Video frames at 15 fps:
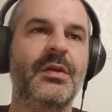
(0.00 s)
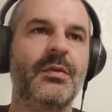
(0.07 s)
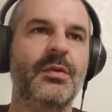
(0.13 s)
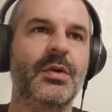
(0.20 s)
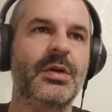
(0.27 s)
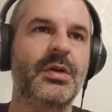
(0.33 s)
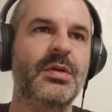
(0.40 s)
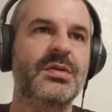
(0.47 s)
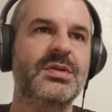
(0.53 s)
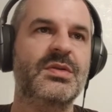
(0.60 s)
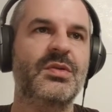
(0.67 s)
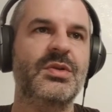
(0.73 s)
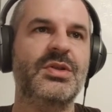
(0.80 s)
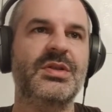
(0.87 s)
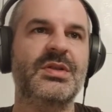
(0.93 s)
work queues,
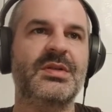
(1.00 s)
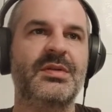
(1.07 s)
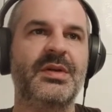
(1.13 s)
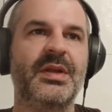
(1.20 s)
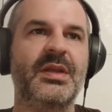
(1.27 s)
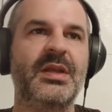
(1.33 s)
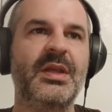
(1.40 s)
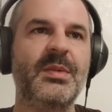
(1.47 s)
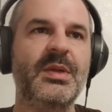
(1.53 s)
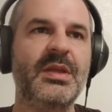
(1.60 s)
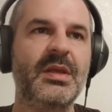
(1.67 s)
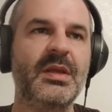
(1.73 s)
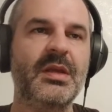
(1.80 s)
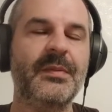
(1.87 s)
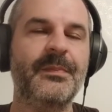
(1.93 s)
which is rate
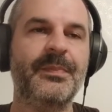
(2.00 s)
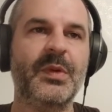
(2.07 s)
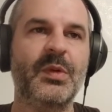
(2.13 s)
limiting,